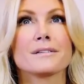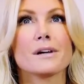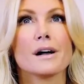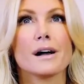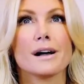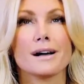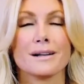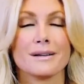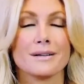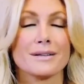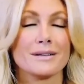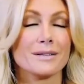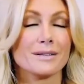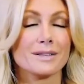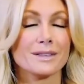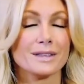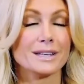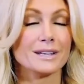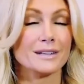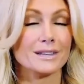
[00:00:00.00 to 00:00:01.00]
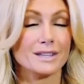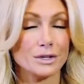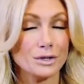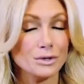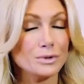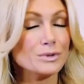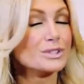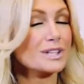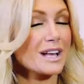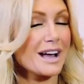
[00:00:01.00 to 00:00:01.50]
the
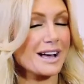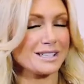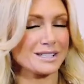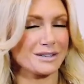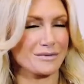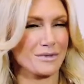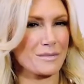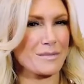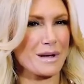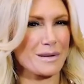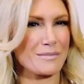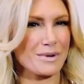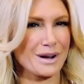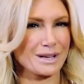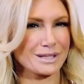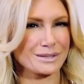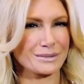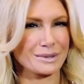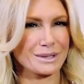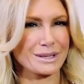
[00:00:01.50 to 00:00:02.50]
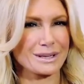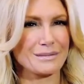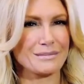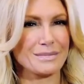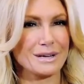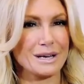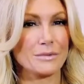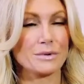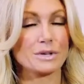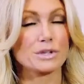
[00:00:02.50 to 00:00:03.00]
new size of what my breasts were going to
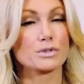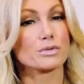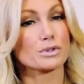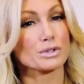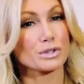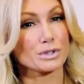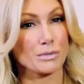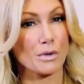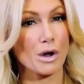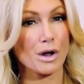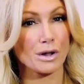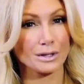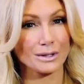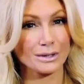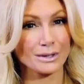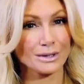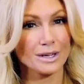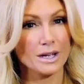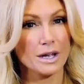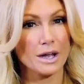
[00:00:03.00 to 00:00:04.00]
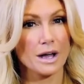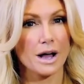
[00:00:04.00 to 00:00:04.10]
be, which were smaller.